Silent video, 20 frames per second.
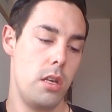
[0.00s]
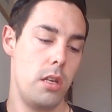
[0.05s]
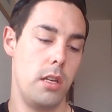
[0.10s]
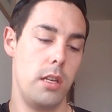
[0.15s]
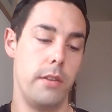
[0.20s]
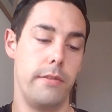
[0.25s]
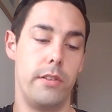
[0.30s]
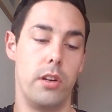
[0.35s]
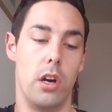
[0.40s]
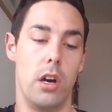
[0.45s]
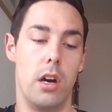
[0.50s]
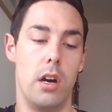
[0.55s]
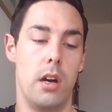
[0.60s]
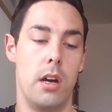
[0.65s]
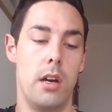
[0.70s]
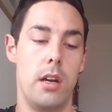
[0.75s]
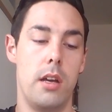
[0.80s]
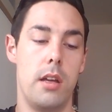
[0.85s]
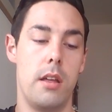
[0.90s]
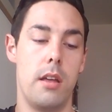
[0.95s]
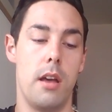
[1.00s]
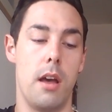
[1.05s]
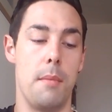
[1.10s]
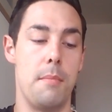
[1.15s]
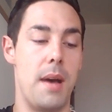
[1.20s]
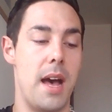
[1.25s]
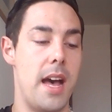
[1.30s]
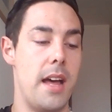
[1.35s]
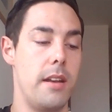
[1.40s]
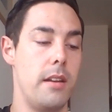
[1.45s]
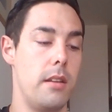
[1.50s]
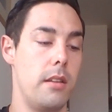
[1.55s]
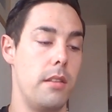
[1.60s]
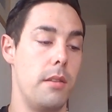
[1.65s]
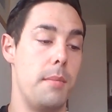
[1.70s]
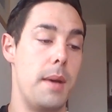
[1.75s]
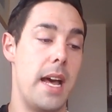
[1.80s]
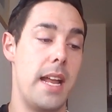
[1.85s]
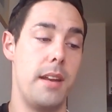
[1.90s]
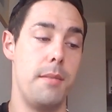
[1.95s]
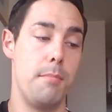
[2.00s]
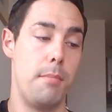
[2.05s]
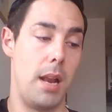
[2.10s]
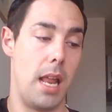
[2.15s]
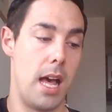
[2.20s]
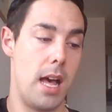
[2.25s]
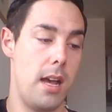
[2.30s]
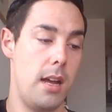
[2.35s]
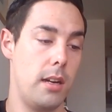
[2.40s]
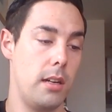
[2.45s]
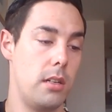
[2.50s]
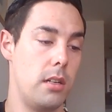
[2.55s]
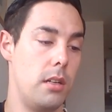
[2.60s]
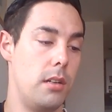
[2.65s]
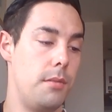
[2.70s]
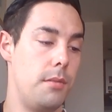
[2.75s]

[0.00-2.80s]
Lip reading: you've got the man in black,